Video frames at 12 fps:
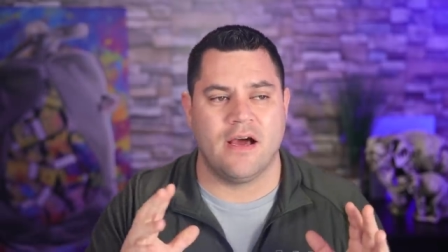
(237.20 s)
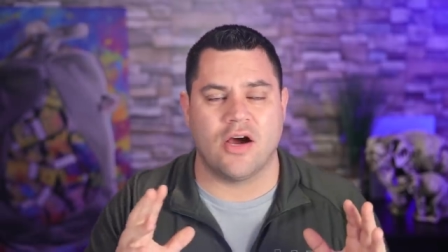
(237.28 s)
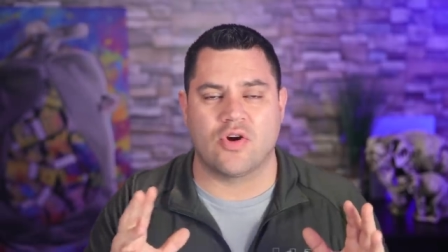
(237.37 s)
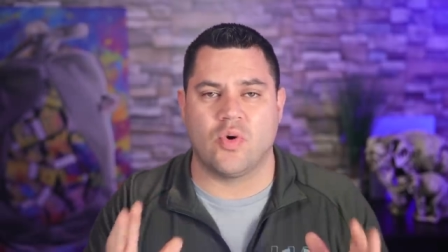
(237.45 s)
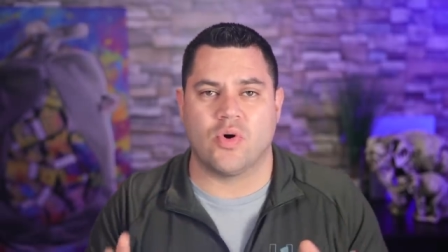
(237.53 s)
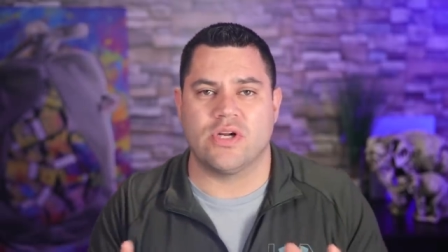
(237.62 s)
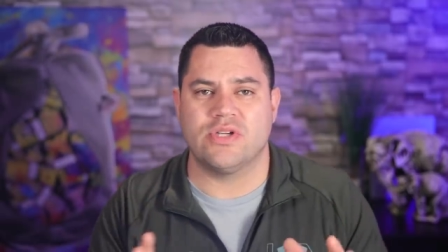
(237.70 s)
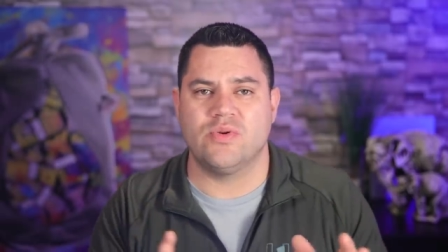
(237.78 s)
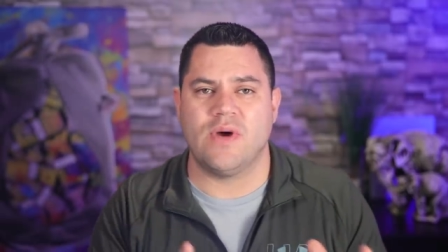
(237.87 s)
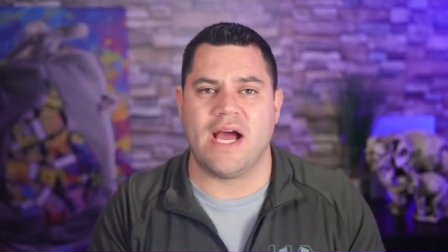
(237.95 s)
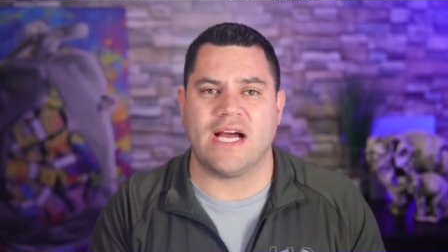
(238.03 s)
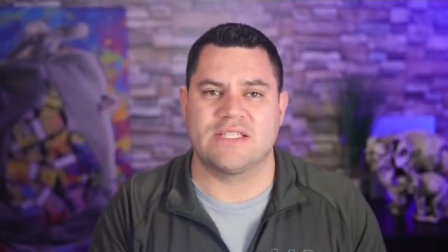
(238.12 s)
according
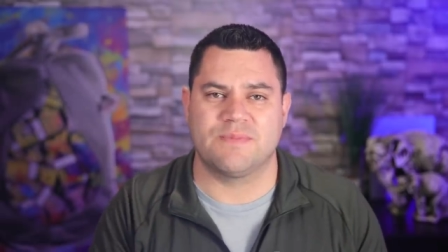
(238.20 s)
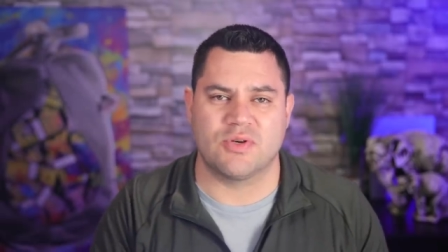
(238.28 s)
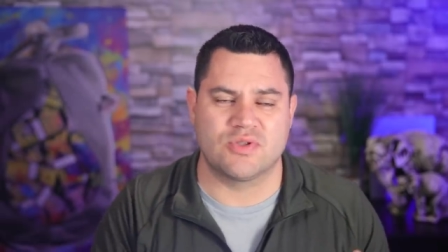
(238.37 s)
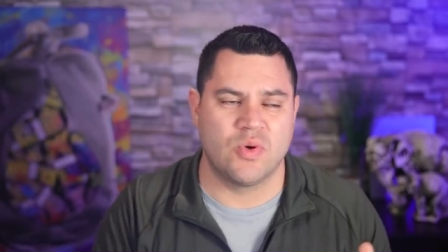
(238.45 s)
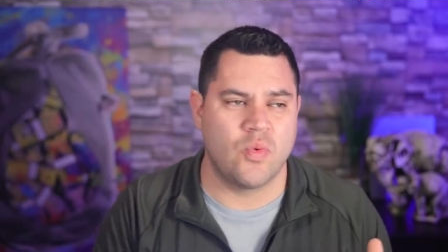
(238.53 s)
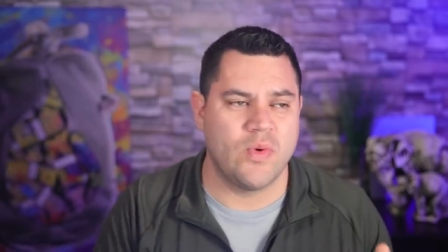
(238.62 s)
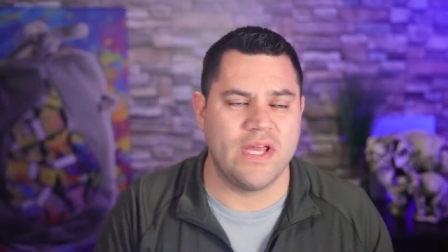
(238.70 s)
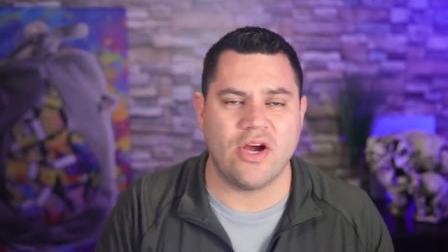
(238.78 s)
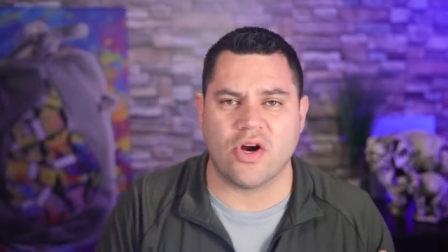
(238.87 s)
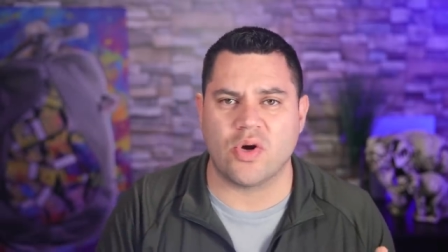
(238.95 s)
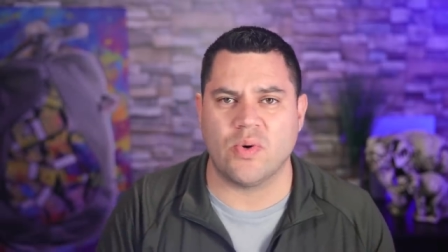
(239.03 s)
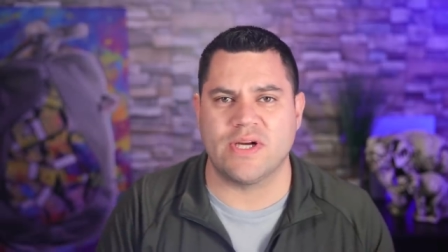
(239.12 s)
to experts, we
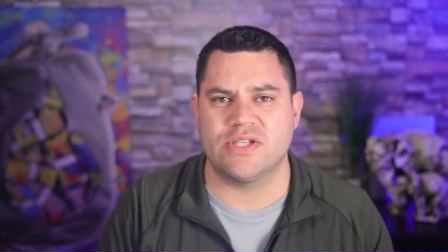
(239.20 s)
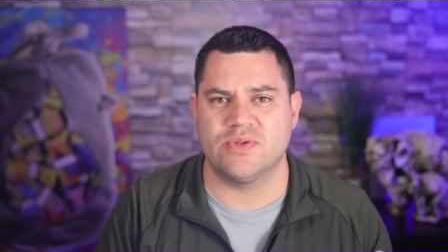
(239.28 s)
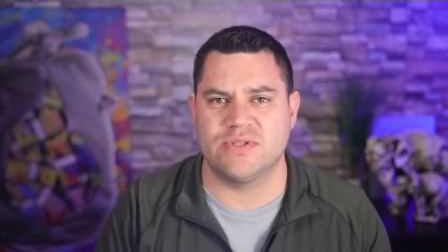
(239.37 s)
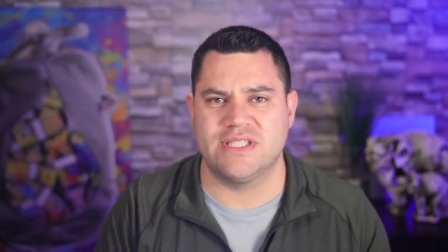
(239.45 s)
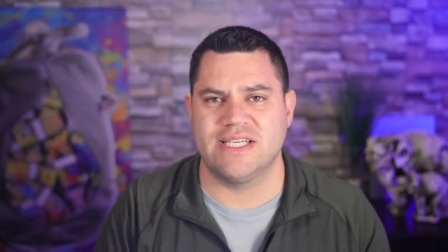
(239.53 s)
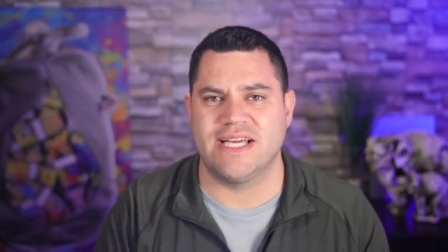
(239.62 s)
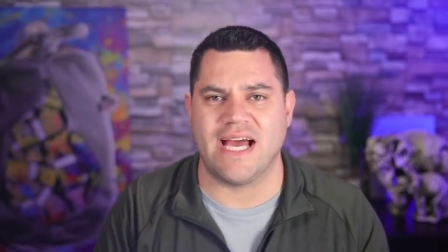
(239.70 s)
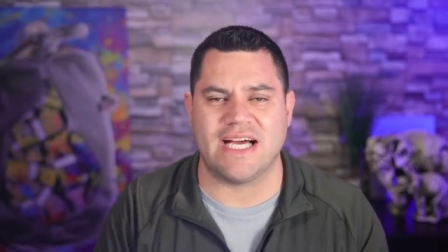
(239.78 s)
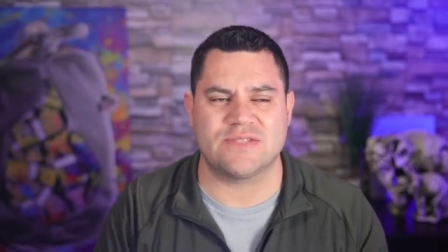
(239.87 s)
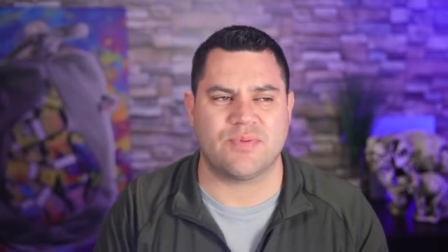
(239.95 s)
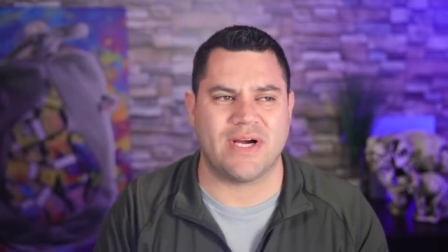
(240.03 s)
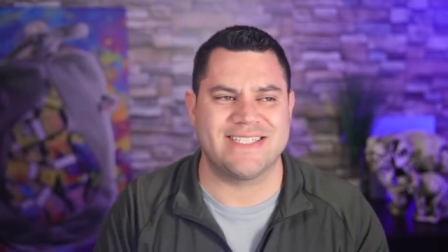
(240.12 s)
are going to see
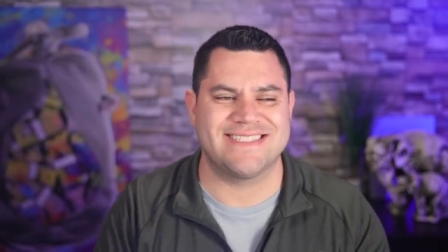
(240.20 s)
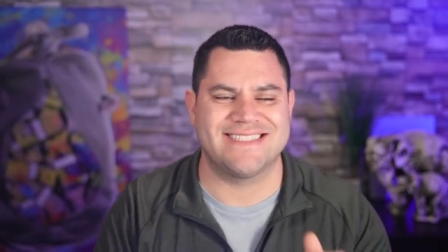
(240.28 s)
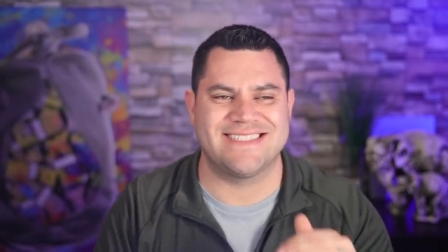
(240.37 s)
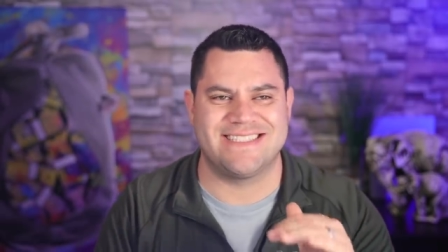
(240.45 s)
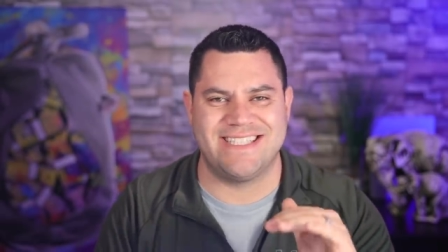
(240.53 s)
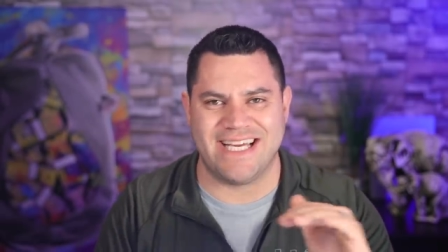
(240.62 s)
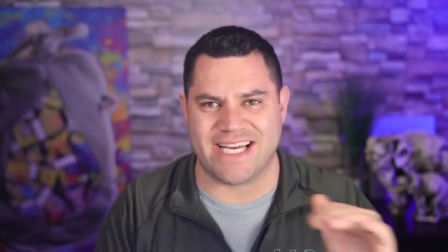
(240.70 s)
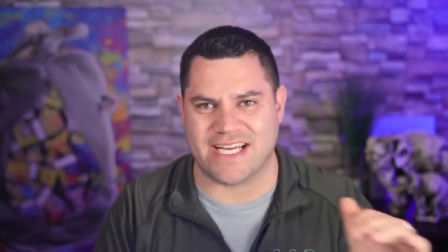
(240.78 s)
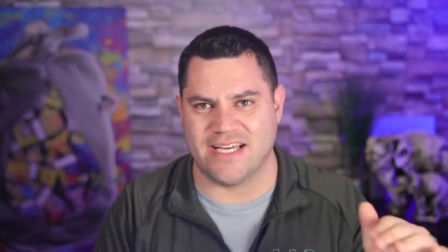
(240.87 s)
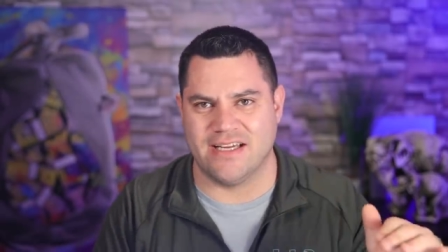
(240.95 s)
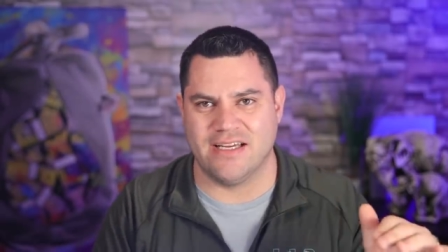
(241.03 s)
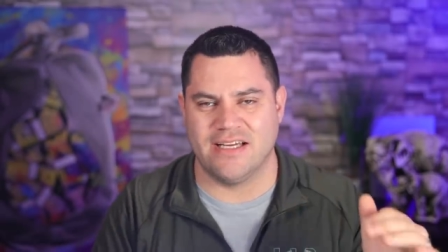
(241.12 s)
gas prices
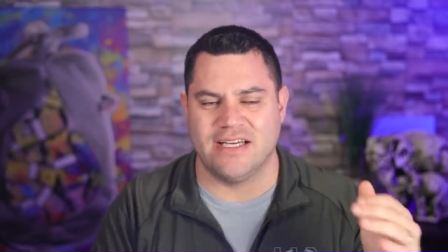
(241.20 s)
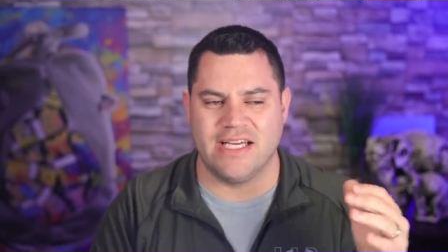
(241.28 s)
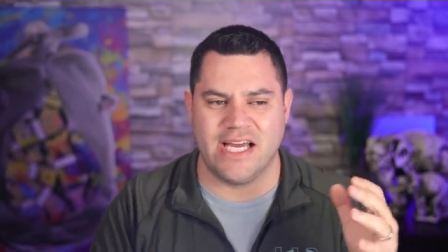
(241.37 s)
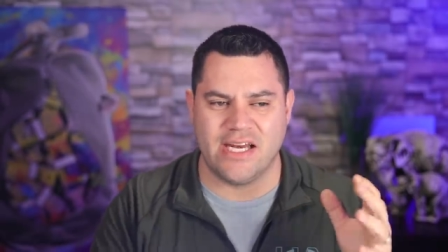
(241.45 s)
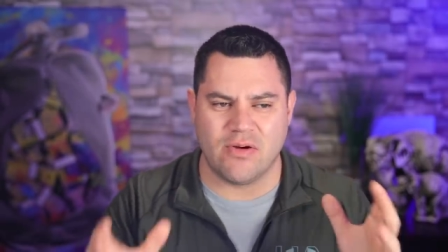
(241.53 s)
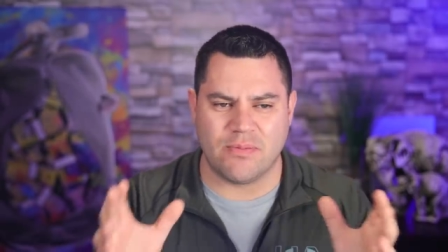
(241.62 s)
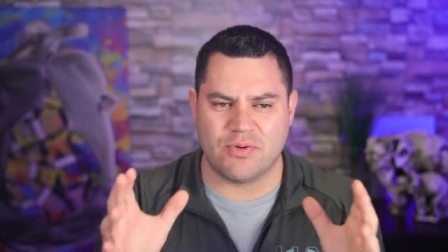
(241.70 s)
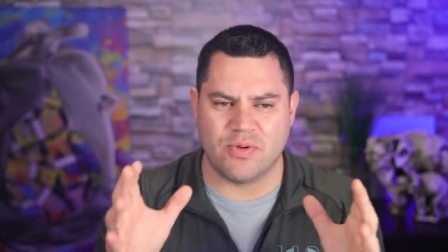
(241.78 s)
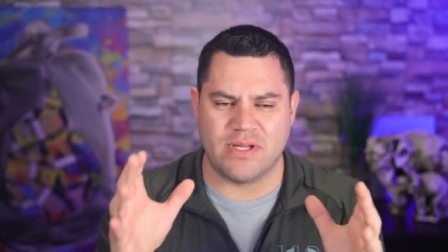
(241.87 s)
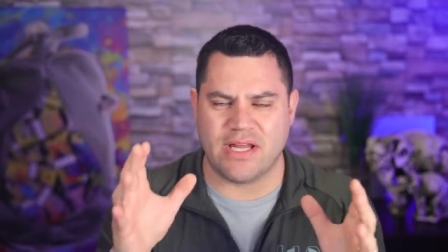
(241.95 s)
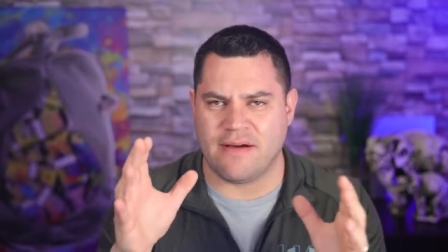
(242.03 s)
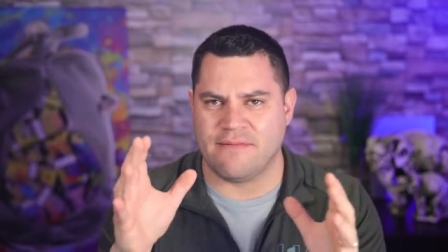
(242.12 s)
stick anywhere
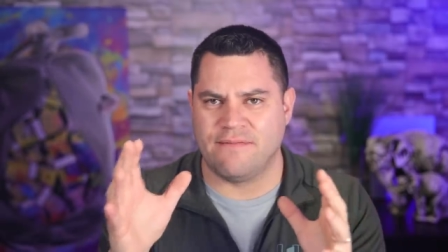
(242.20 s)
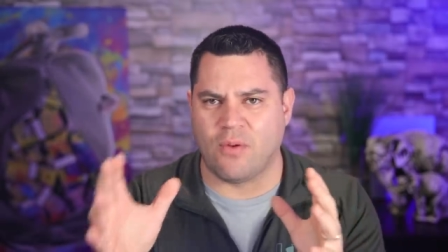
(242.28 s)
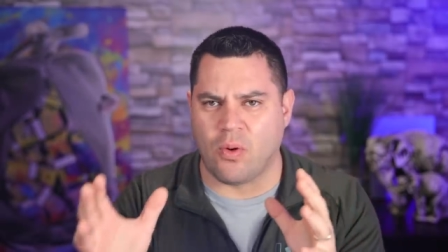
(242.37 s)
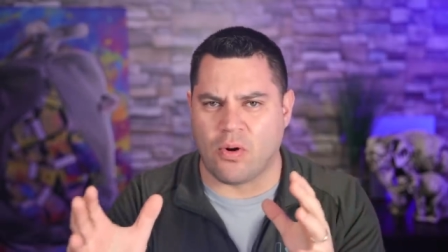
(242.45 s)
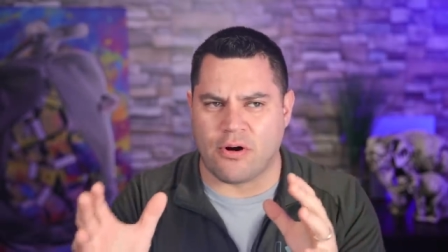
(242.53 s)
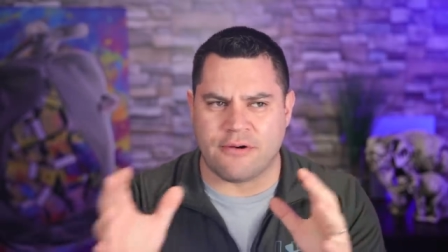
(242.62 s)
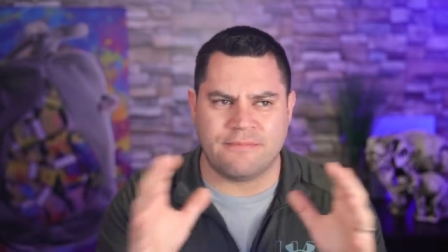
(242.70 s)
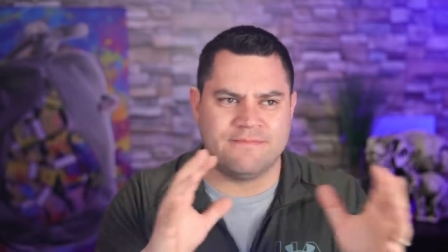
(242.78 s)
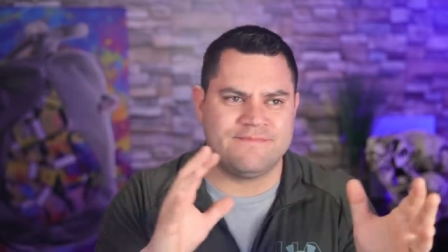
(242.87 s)
between that four